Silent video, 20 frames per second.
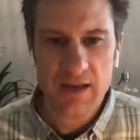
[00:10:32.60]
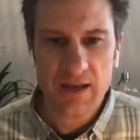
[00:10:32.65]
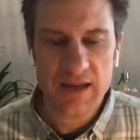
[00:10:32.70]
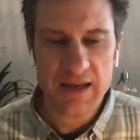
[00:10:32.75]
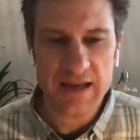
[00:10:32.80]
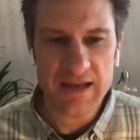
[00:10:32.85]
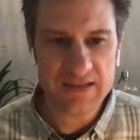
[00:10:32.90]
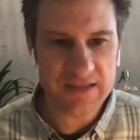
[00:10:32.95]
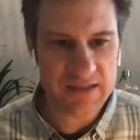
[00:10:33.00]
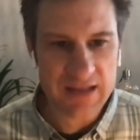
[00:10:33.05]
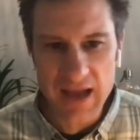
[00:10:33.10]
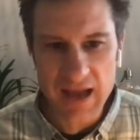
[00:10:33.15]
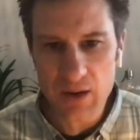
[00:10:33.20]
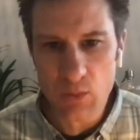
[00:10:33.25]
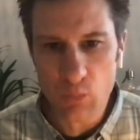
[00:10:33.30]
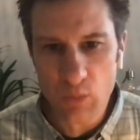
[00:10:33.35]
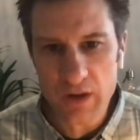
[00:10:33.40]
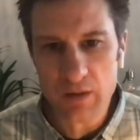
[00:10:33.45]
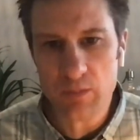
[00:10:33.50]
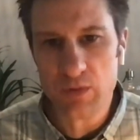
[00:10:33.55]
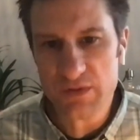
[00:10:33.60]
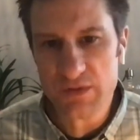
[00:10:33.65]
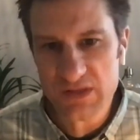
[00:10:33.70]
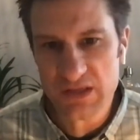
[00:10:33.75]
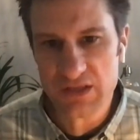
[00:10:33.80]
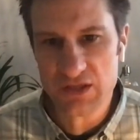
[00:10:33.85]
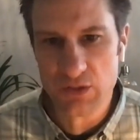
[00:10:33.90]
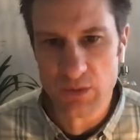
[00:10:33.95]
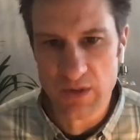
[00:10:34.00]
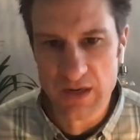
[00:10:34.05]
It's not a winnable
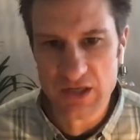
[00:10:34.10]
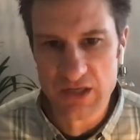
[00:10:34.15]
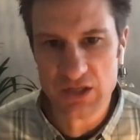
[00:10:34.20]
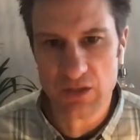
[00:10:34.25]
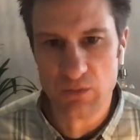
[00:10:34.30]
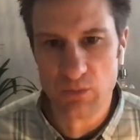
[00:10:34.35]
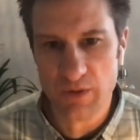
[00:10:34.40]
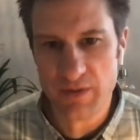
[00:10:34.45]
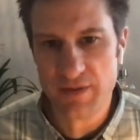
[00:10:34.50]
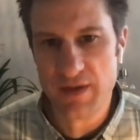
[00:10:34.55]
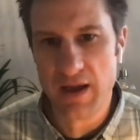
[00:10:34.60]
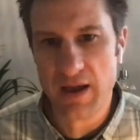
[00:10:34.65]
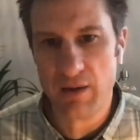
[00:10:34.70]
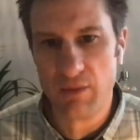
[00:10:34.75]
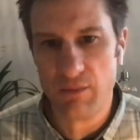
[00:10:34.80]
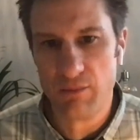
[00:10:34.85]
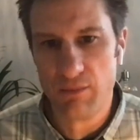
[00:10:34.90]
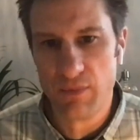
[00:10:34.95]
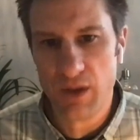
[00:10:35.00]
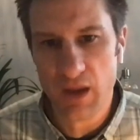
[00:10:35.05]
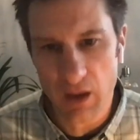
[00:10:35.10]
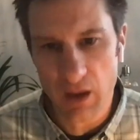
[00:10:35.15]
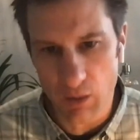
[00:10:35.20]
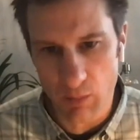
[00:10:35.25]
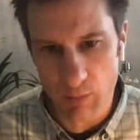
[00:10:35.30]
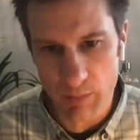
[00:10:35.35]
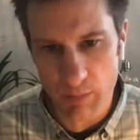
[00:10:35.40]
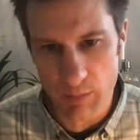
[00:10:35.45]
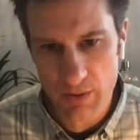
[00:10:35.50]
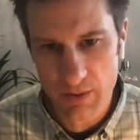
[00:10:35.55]
situation without
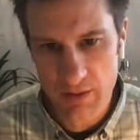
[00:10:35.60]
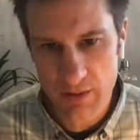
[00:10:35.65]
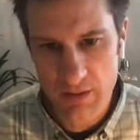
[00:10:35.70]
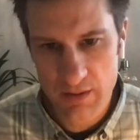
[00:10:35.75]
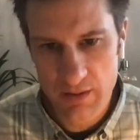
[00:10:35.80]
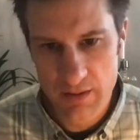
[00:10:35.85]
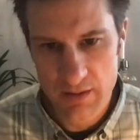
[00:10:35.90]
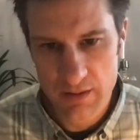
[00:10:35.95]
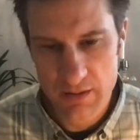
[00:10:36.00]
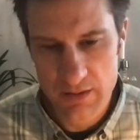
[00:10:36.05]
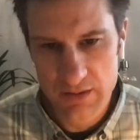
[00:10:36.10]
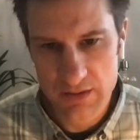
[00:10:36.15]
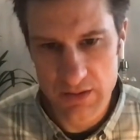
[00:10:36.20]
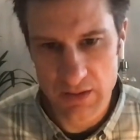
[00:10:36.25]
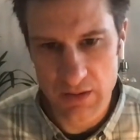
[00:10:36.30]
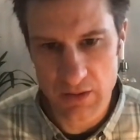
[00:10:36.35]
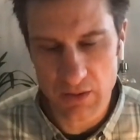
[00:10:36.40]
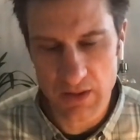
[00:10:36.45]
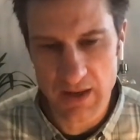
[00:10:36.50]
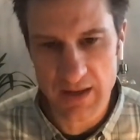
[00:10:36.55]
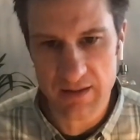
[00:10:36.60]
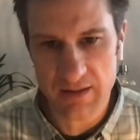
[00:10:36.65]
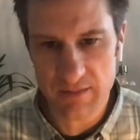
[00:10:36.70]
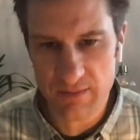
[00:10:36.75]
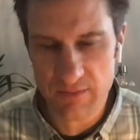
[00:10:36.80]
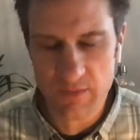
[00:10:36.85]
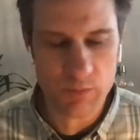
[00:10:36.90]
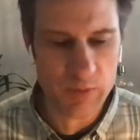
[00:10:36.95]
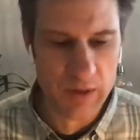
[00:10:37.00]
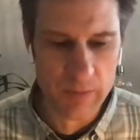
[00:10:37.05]
help. So,
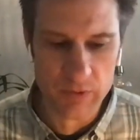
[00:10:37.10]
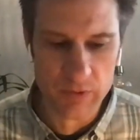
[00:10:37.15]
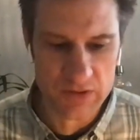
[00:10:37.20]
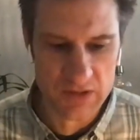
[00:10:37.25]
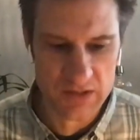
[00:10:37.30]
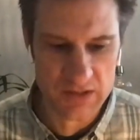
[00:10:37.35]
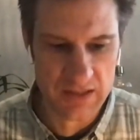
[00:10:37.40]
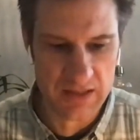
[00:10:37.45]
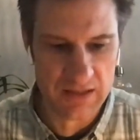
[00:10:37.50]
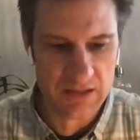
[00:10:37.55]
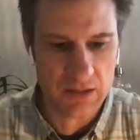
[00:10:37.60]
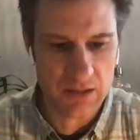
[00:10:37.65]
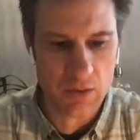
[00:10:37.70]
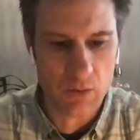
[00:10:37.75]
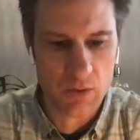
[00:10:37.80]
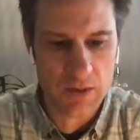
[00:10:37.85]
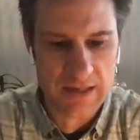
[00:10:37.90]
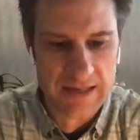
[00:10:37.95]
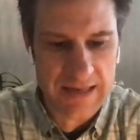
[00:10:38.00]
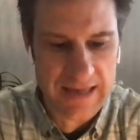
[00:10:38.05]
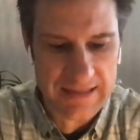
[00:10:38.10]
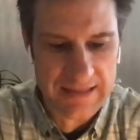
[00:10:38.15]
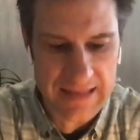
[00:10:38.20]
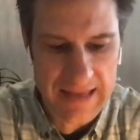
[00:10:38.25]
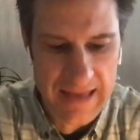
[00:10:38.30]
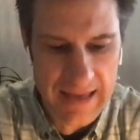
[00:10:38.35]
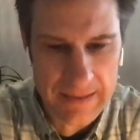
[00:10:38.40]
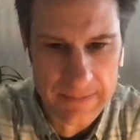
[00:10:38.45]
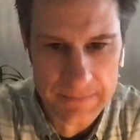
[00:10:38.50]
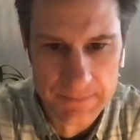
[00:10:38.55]
and people just need to know where to get
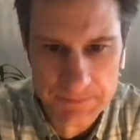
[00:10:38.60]
that.